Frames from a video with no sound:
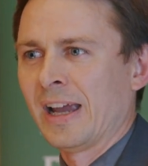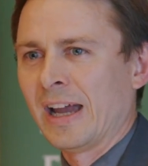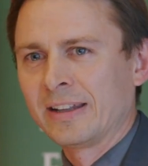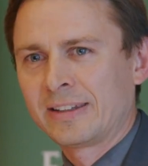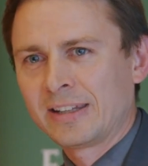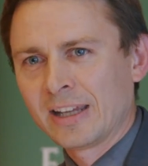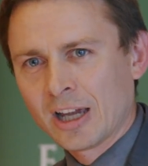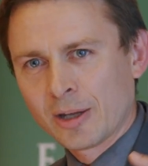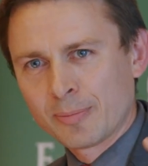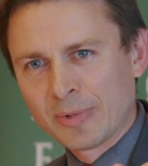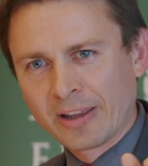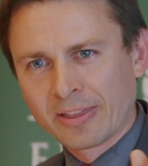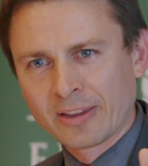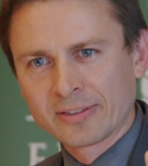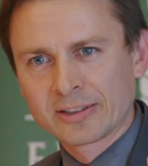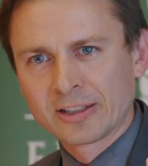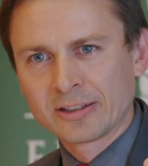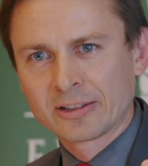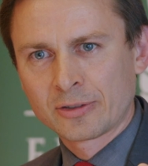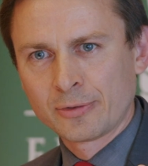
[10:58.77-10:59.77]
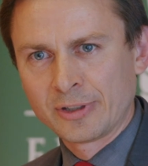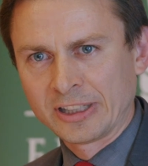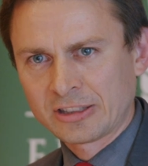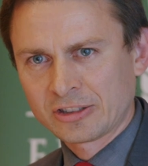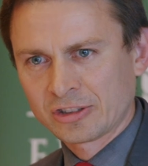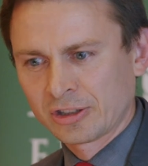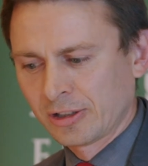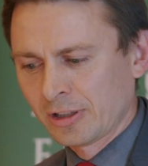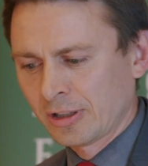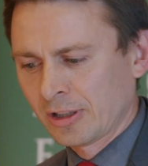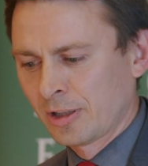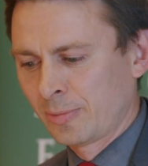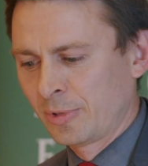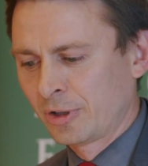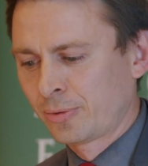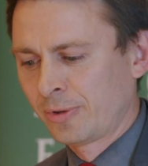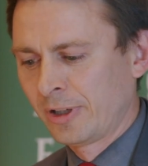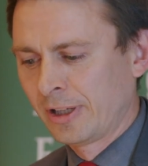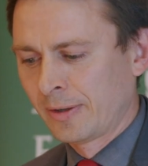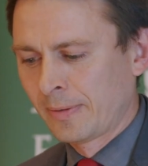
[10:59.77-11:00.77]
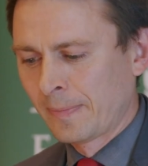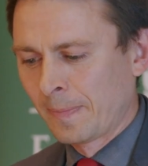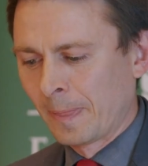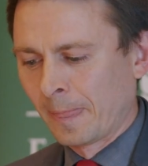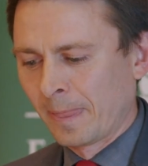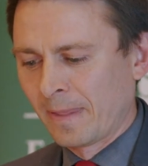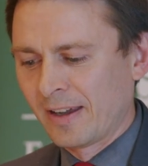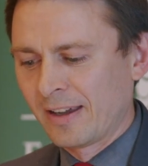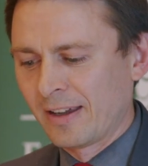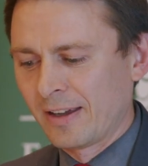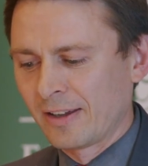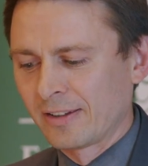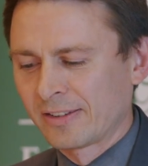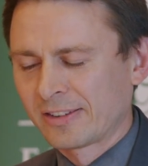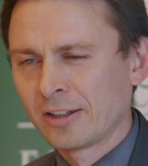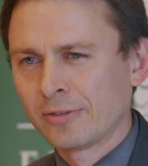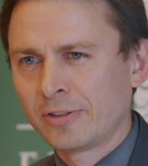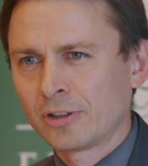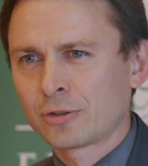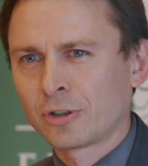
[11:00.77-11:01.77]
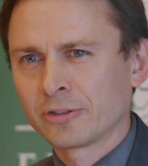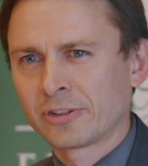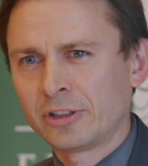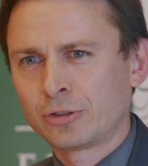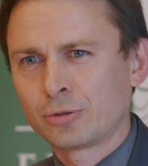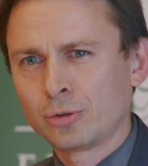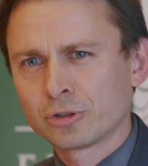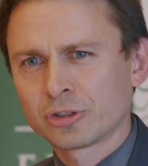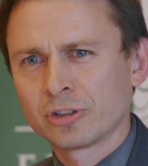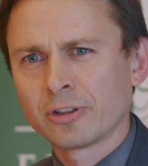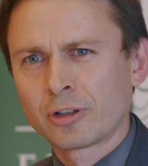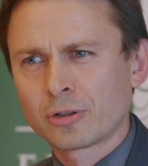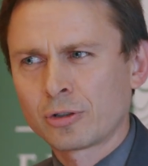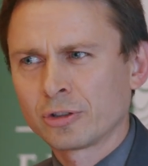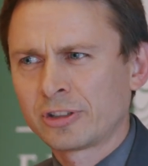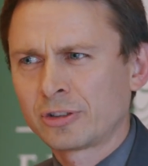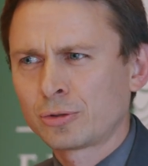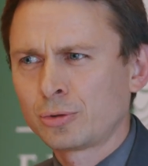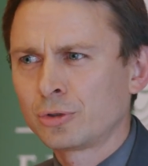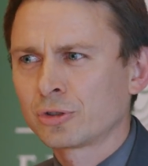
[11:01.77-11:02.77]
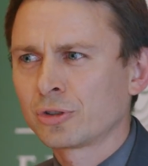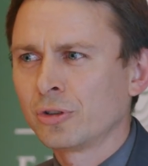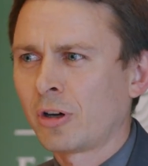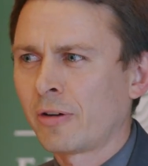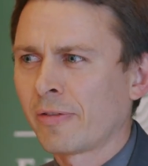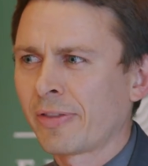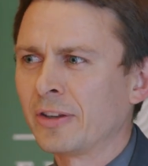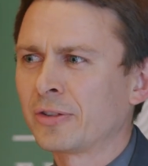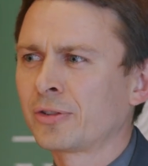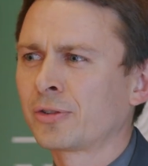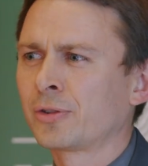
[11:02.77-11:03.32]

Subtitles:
And here I make this distinction between civil constitution, the constitution of the